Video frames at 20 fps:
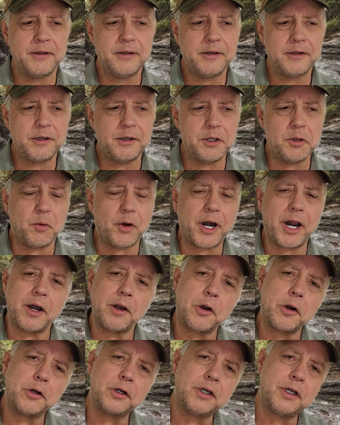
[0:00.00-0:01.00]
You know what I
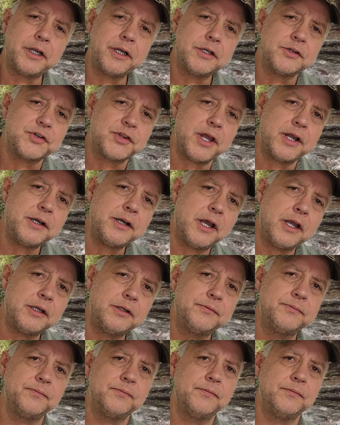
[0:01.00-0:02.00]
learned, Cletus, that day?
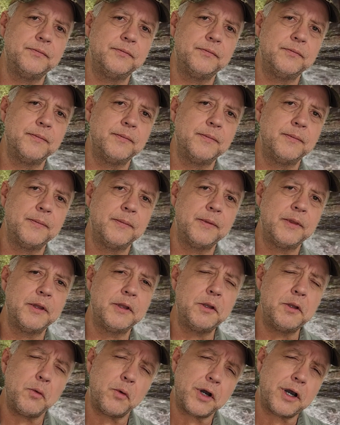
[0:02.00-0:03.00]

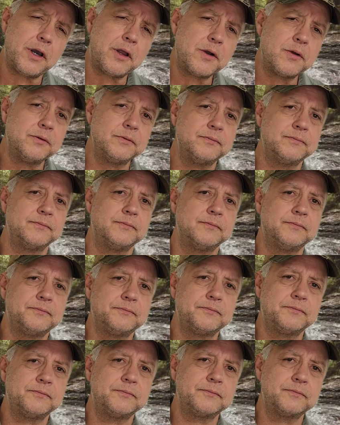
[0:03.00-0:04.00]
You know what I learned?
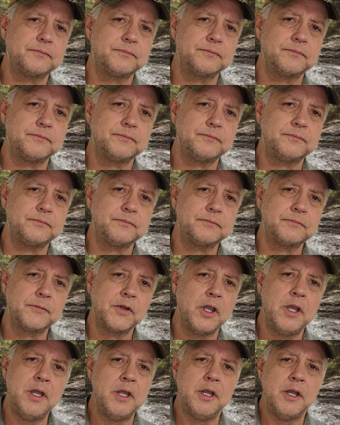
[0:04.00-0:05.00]

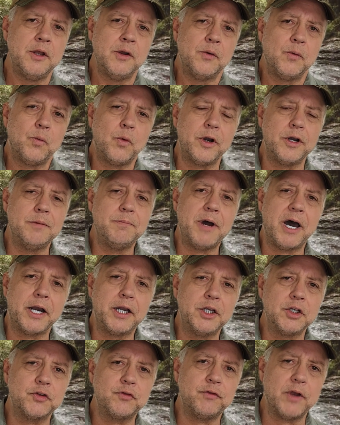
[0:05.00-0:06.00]
It wasn't about
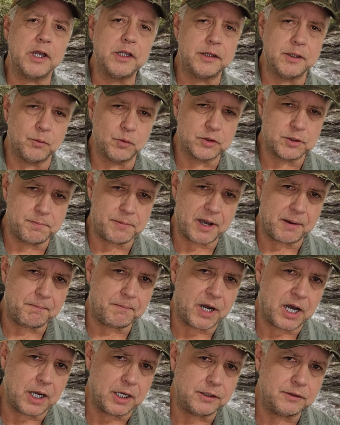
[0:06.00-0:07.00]
his faith, it was about
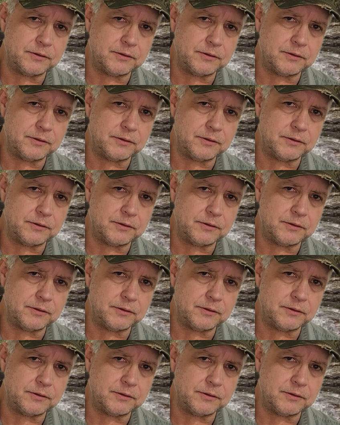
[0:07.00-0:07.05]
mine.